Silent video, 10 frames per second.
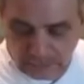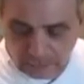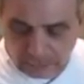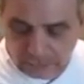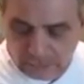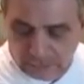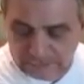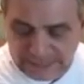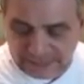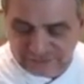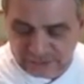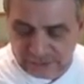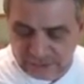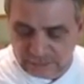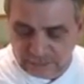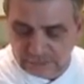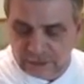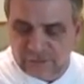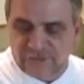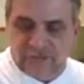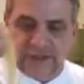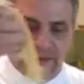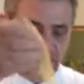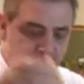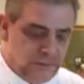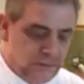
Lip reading: little basket here, our strainer,